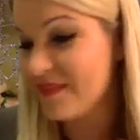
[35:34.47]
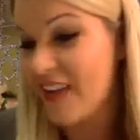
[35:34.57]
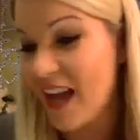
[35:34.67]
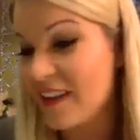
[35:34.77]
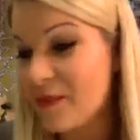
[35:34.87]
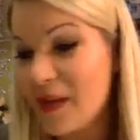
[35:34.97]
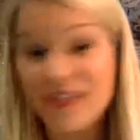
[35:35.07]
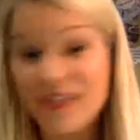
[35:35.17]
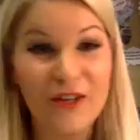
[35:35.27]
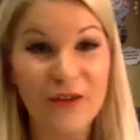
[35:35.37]
that is my
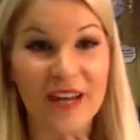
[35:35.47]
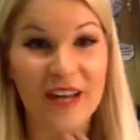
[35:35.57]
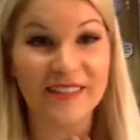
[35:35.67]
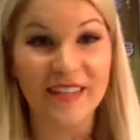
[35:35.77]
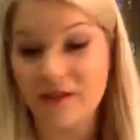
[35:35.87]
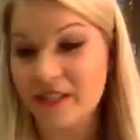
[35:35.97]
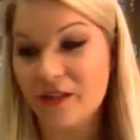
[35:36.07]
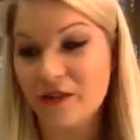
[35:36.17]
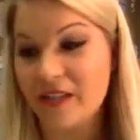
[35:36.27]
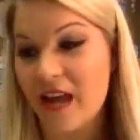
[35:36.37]
to-do list every
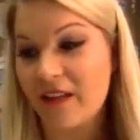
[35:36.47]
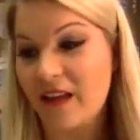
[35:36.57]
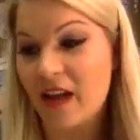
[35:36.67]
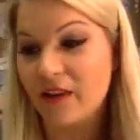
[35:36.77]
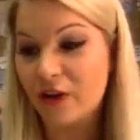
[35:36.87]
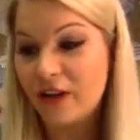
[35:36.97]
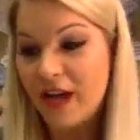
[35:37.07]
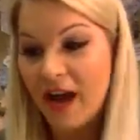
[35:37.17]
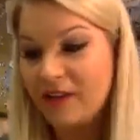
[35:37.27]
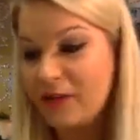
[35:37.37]
single day. Like, I literally
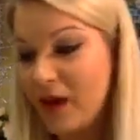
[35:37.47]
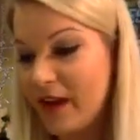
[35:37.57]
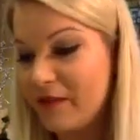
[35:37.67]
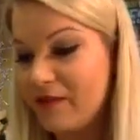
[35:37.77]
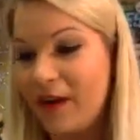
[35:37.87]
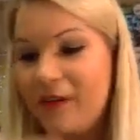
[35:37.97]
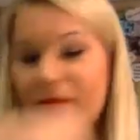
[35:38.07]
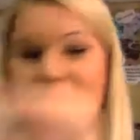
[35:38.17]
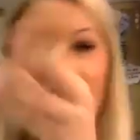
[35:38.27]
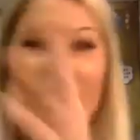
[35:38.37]
have it right in front of
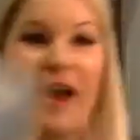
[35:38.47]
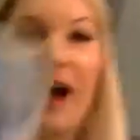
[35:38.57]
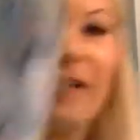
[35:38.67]
me right now.